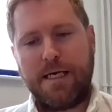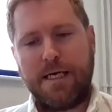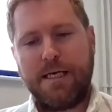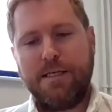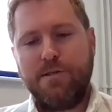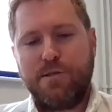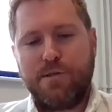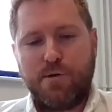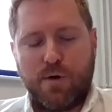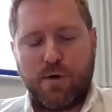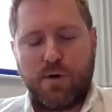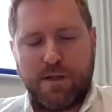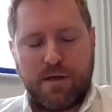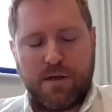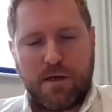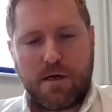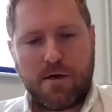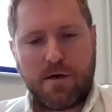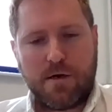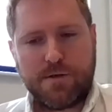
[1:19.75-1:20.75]
in short, in
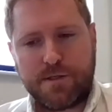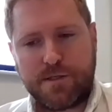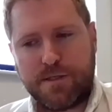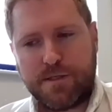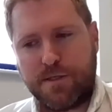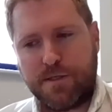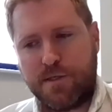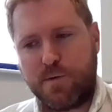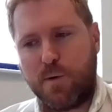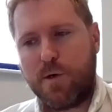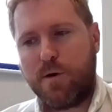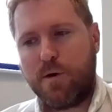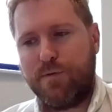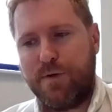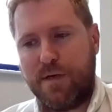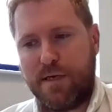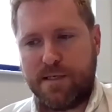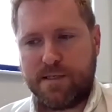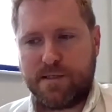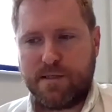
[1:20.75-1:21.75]
the last
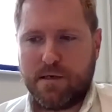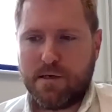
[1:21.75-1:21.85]
12 years,